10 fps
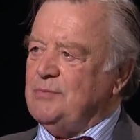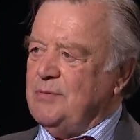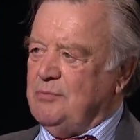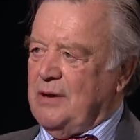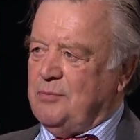but
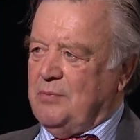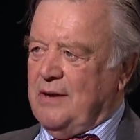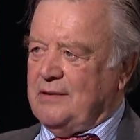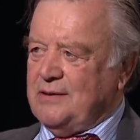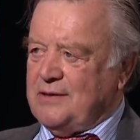both
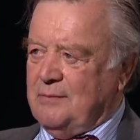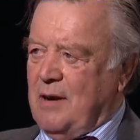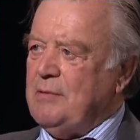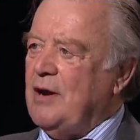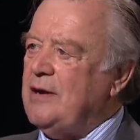parties, I
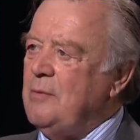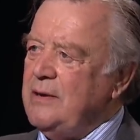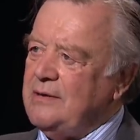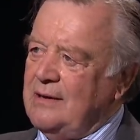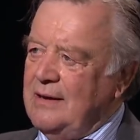mean, I don't
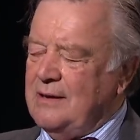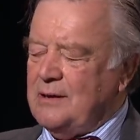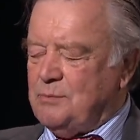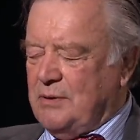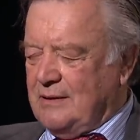mean the
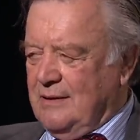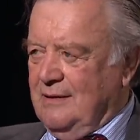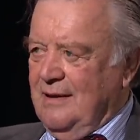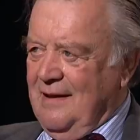leaders, but the,